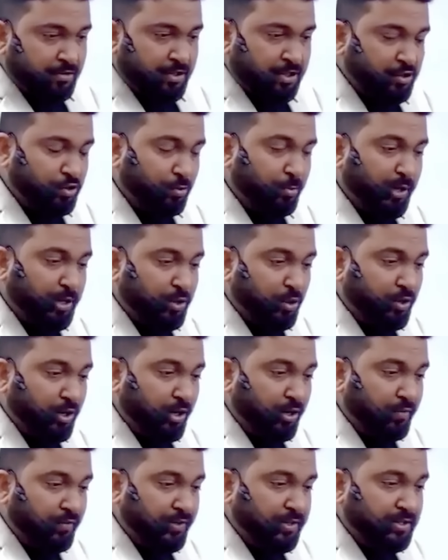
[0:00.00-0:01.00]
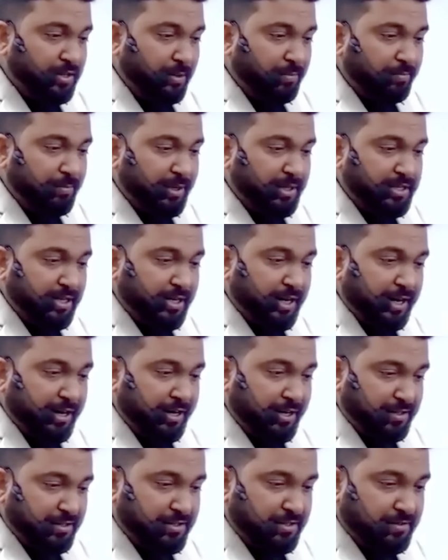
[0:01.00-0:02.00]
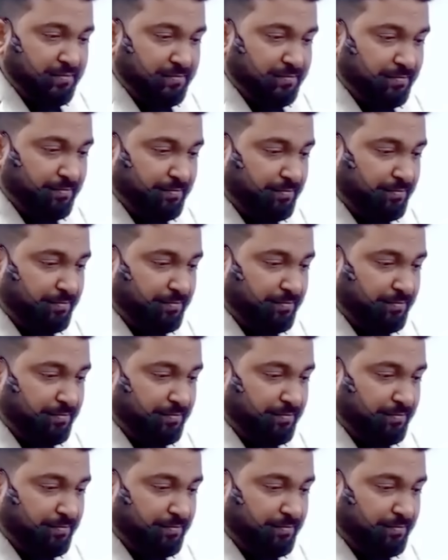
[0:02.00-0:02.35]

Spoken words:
Just to make you clear with some basic ideas.